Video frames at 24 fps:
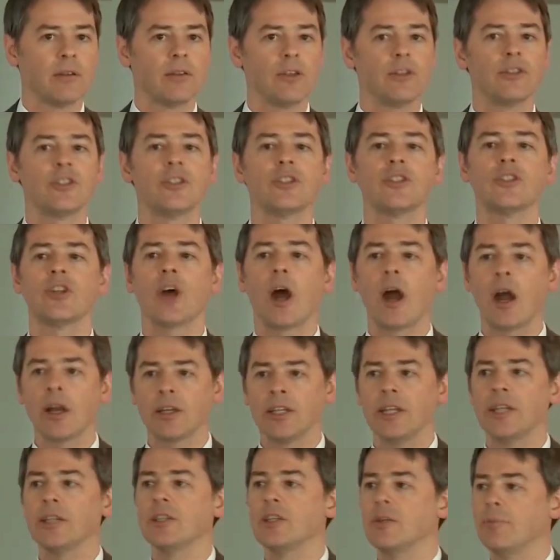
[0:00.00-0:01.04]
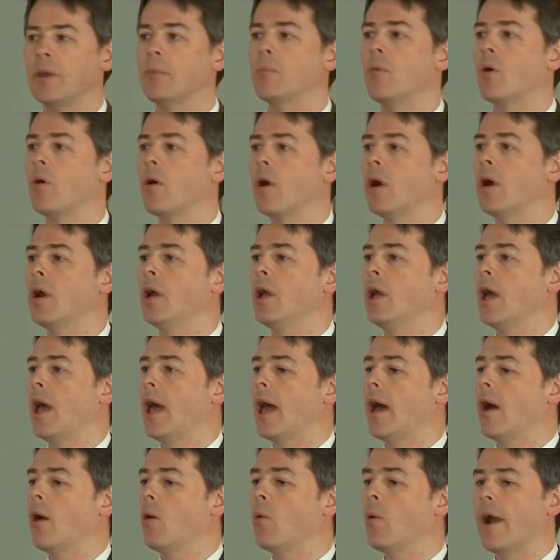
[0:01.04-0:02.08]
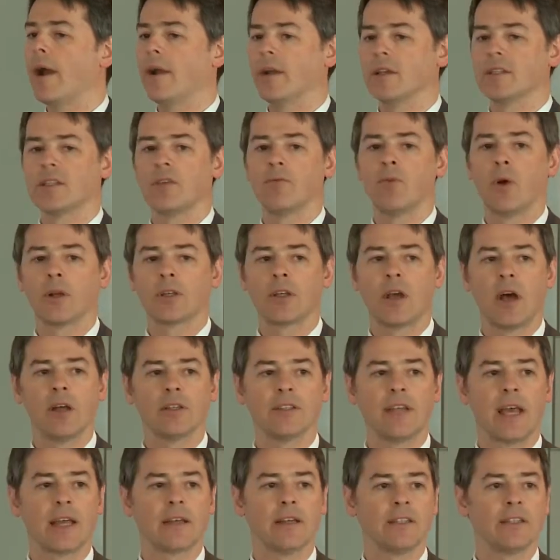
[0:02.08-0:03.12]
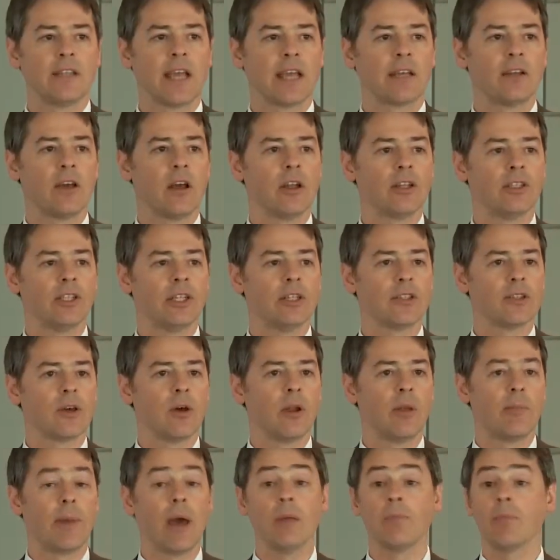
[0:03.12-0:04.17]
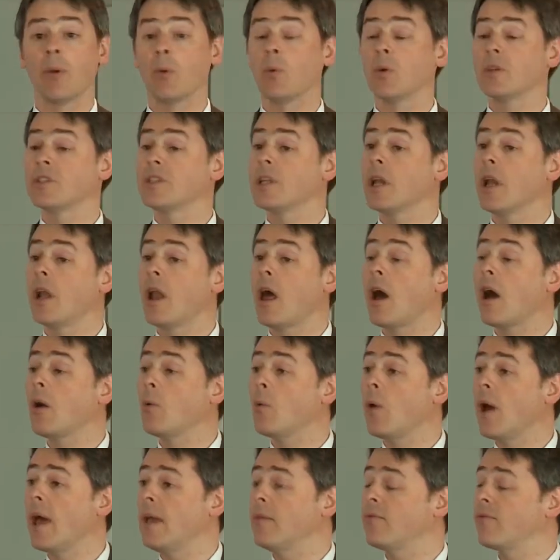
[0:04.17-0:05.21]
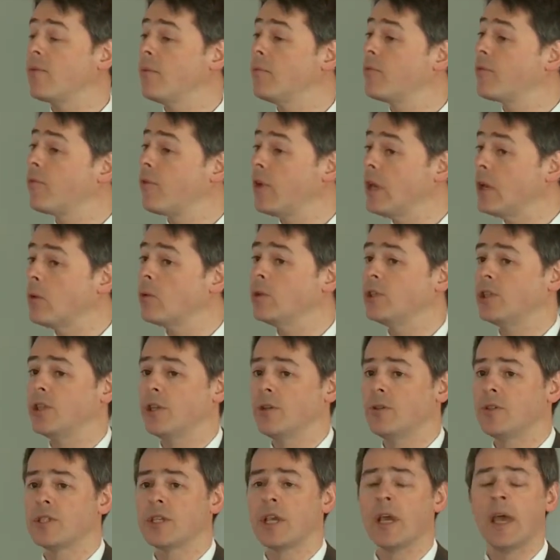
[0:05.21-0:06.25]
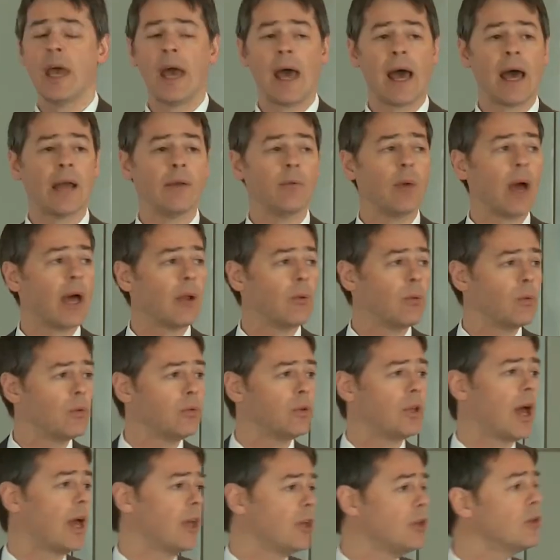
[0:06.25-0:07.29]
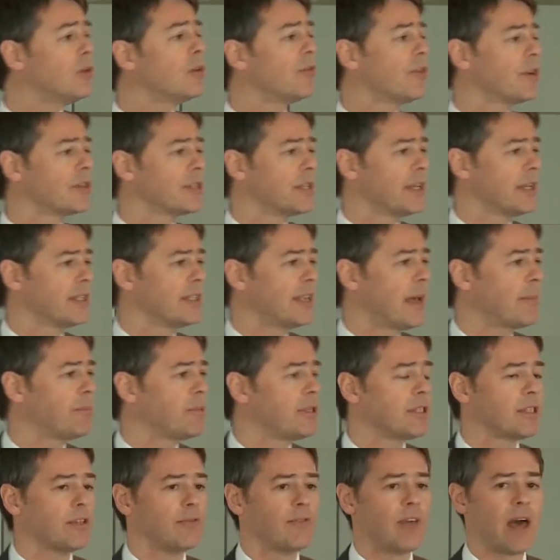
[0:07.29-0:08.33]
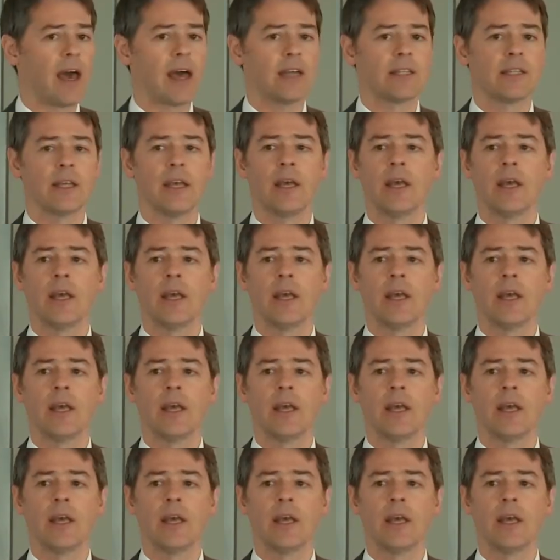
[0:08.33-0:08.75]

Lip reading: There's starting to be more awareness of what contactless technology is all about, but we're still a long way from frequent use and universal acceptance of that.